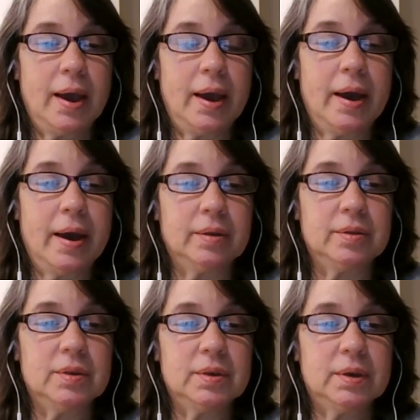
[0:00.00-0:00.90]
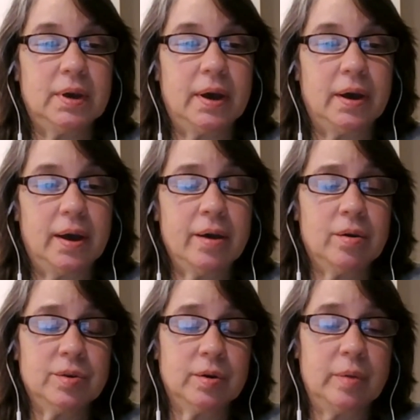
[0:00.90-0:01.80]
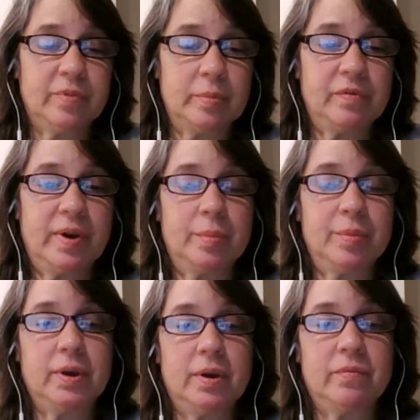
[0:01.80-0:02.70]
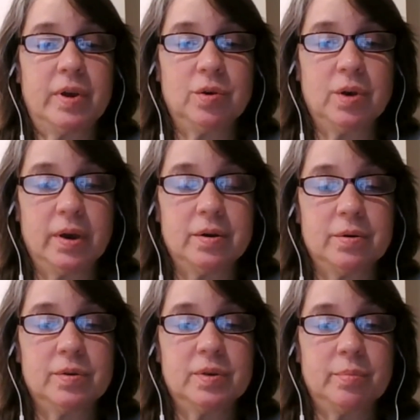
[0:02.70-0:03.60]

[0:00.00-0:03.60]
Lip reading: I also come from a family of educators.